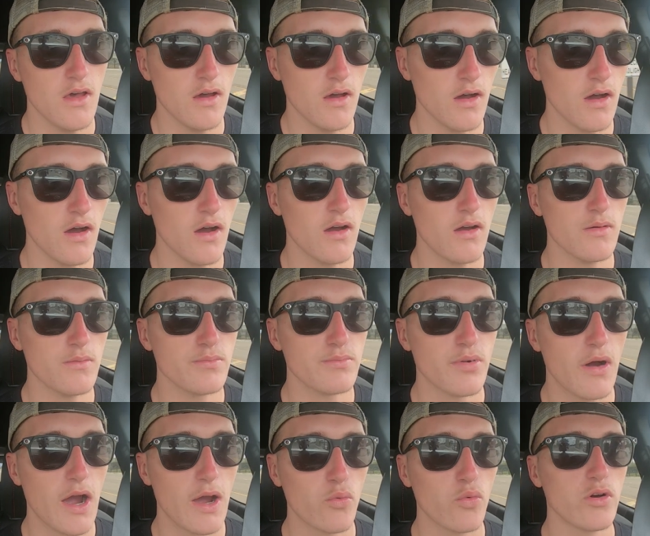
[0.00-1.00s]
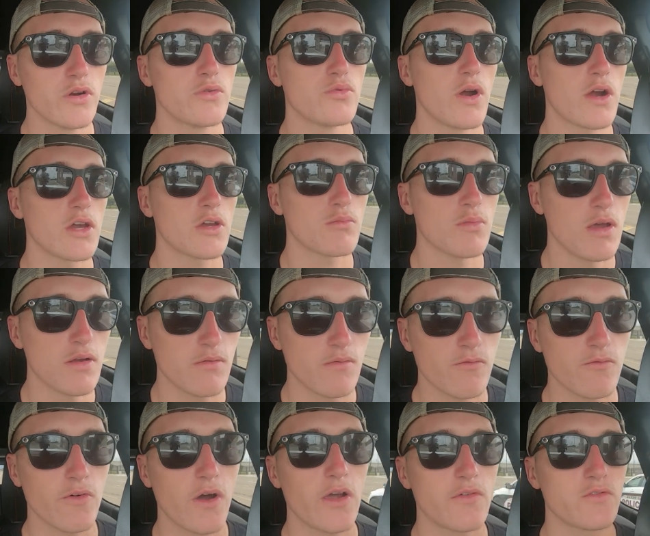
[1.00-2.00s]
I would recommend
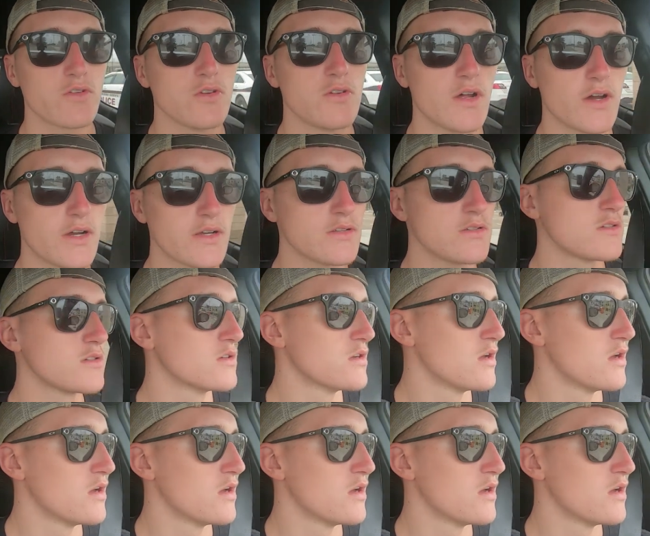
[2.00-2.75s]
529s.